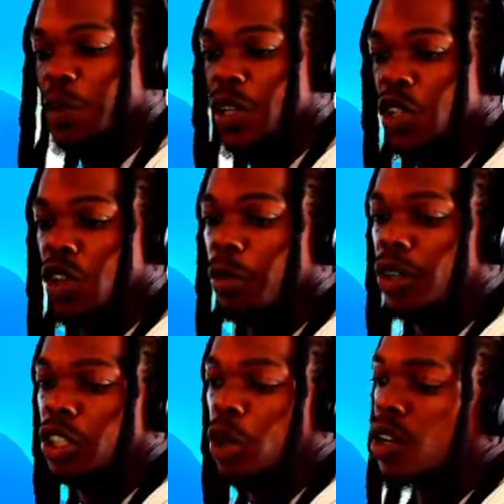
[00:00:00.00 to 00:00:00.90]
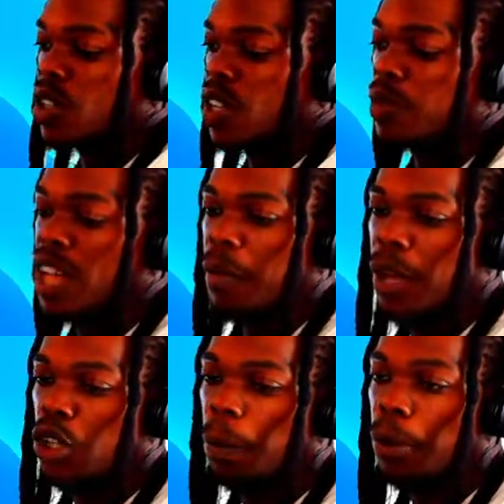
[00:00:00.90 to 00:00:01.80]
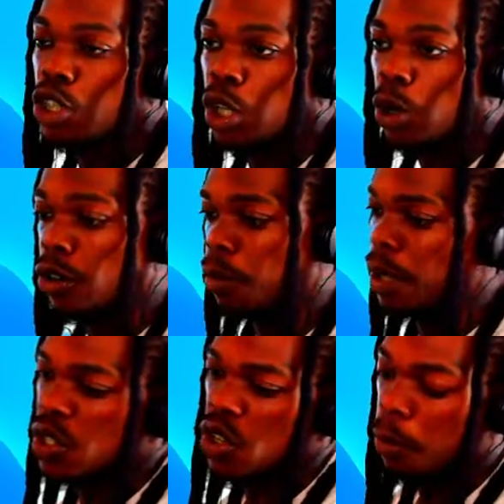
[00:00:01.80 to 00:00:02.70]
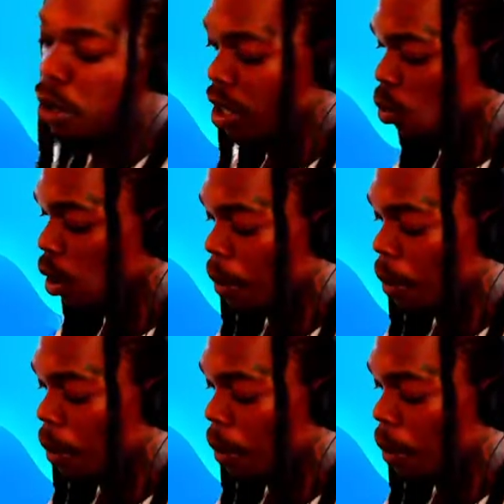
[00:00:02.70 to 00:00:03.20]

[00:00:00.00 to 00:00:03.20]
make some money too at the same time, man. You push the Lord, you make some money. What